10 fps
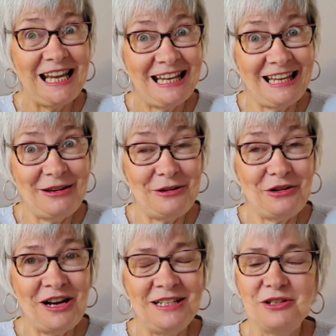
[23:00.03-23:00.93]
taking our
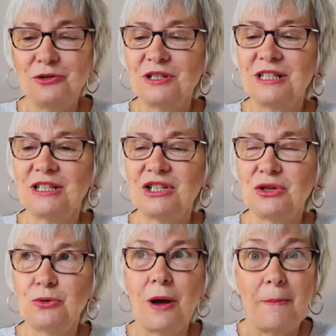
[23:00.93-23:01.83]
granddaughter
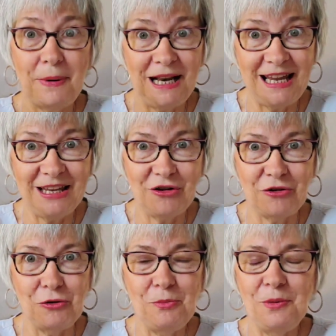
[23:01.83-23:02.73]
to
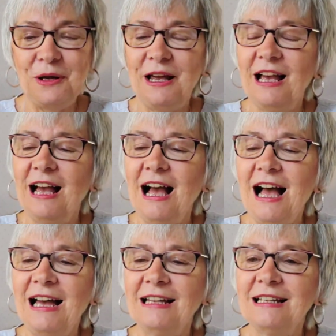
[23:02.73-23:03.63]
playgroup,
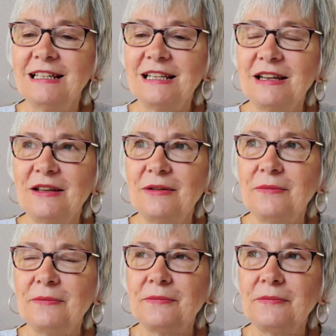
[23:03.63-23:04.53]
and
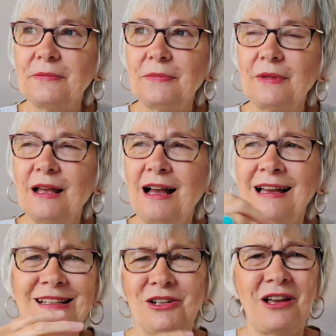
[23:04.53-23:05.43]

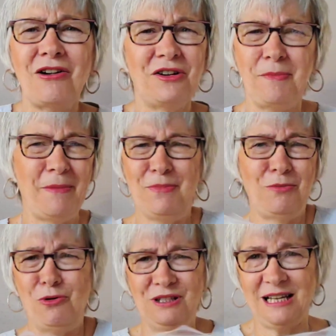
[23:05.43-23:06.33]
I can't
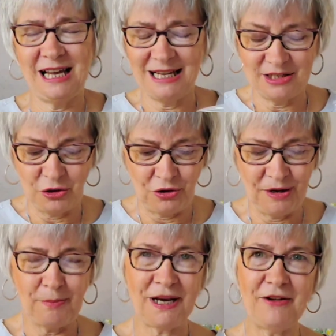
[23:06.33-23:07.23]
remember what I had
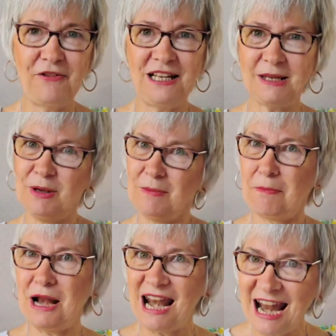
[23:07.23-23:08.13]
on, but I felt a bit
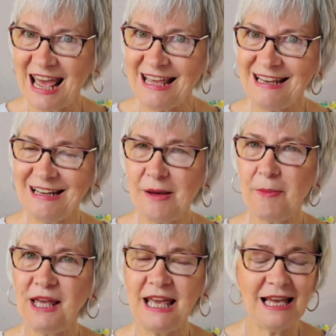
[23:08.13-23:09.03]
plain
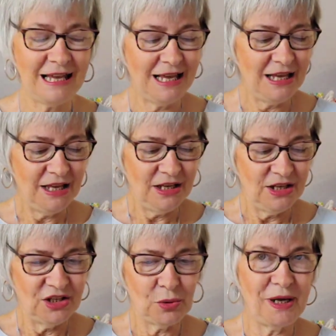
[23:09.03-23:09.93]
up here.
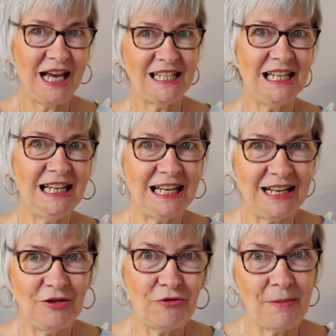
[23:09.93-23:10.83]
So we had a
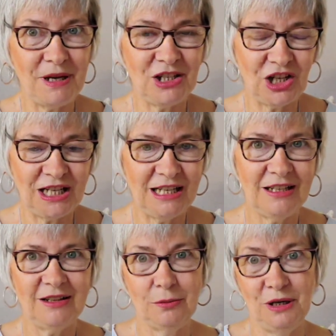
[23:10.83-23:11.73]
little rummage in
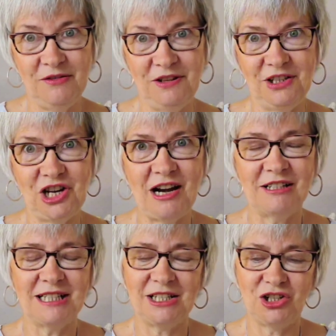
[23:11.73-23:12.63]
one of the
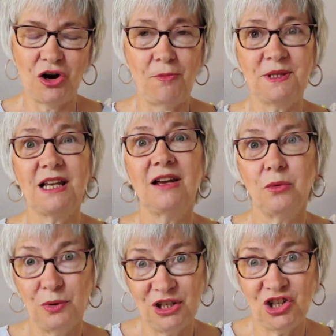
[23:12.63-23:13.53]
charity shops,
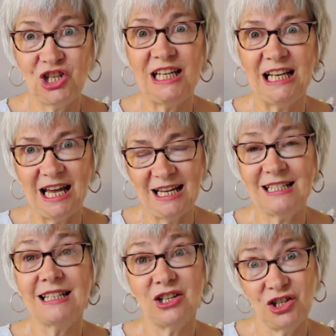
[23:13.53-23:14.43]
which she
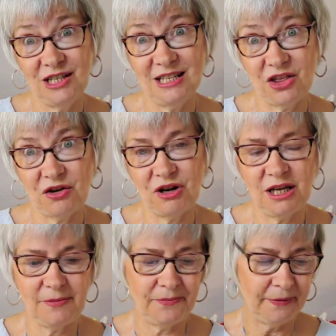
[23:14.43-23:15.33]
likes. She's
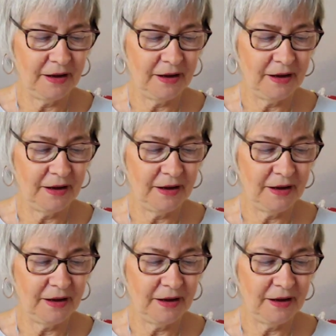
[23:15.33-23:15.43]
3.